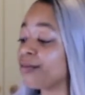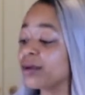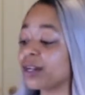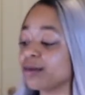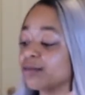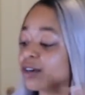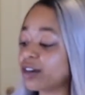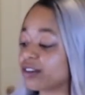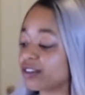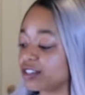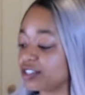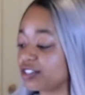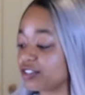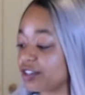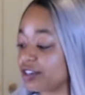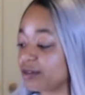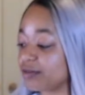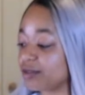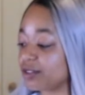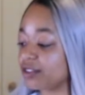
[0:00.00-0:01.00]
but I'm not going to
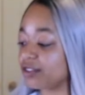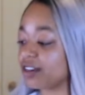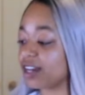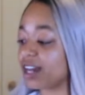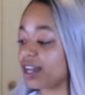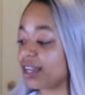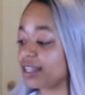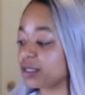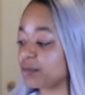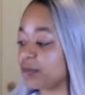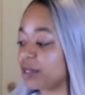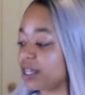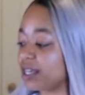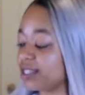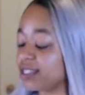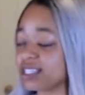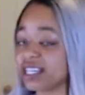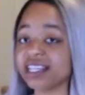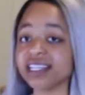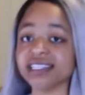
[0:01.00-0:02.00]
share it with you guys
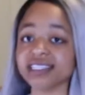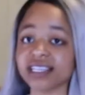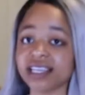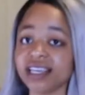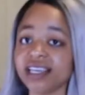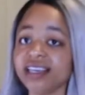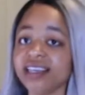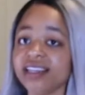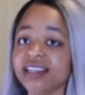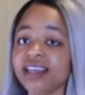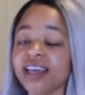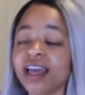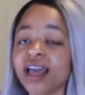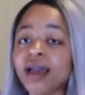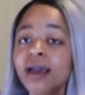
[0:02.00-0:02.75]
because it is in